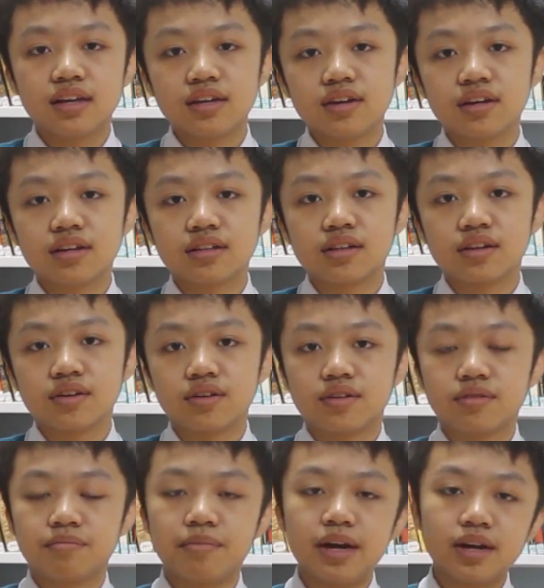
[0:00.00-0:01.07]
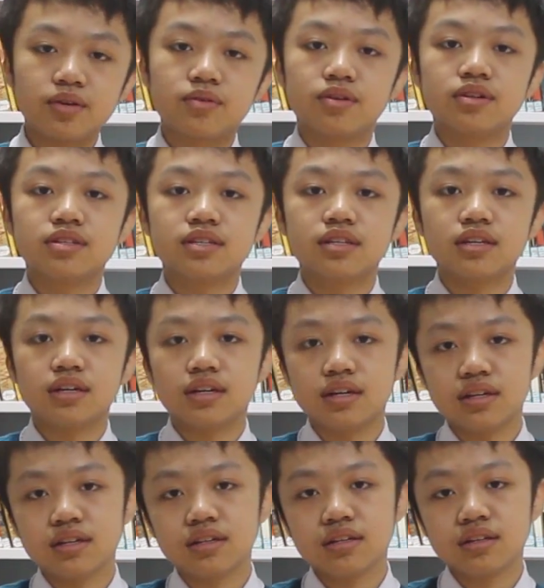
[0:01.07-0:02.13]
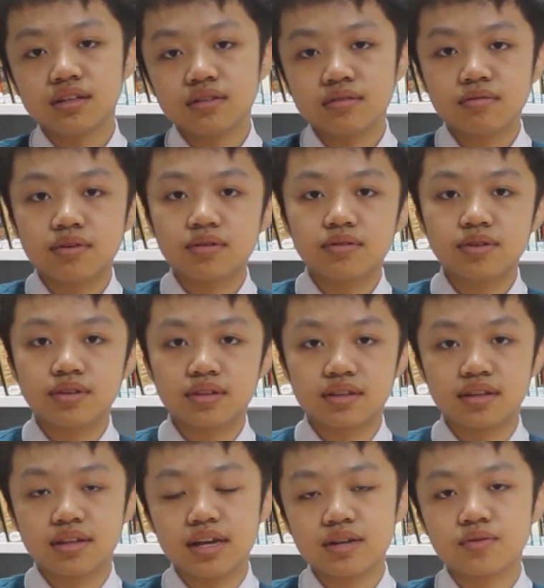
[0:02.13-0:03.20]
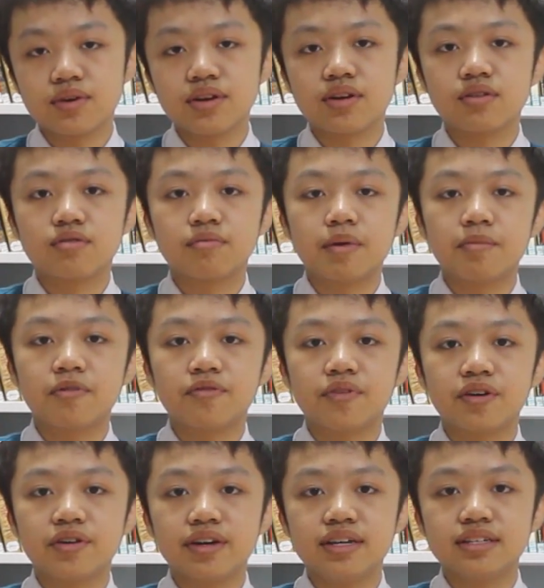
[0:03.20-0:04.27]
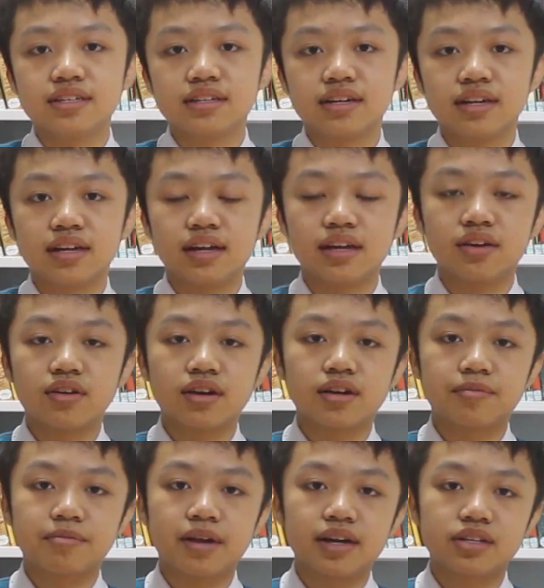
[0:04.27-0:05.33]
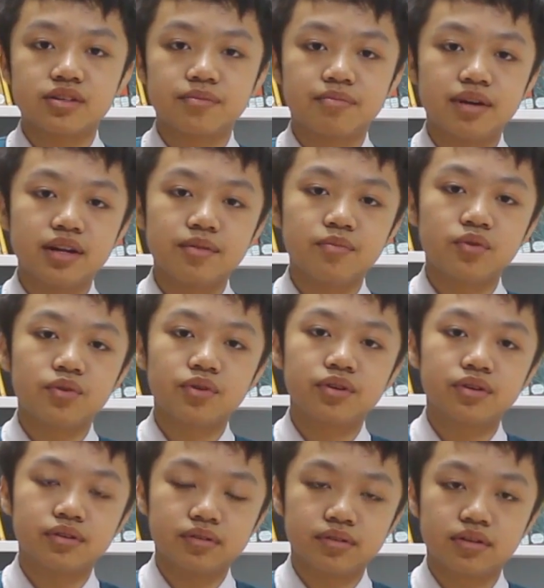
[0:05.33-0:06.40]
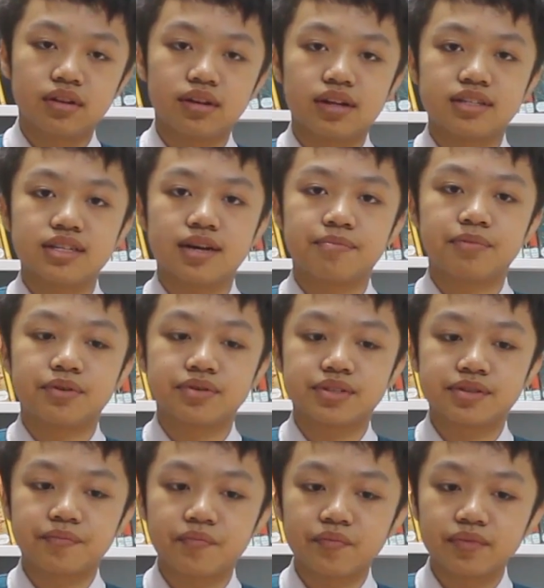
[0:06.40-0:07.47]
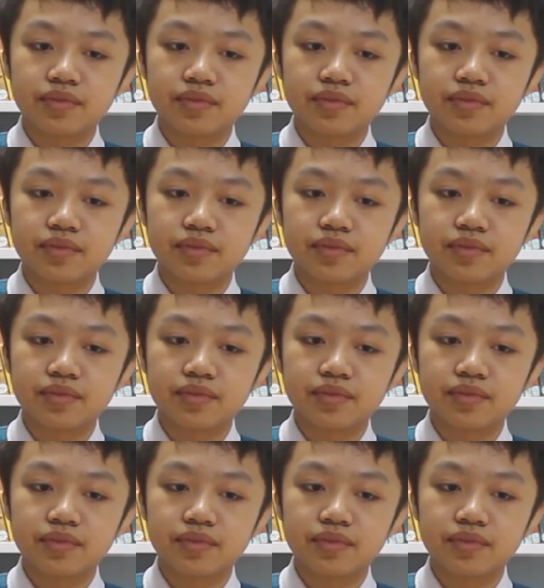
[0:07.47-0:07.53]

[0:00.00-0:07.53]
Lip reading: Then you can learn backwards, and well, that way you can remember very easily, and you can apply it to many more examples.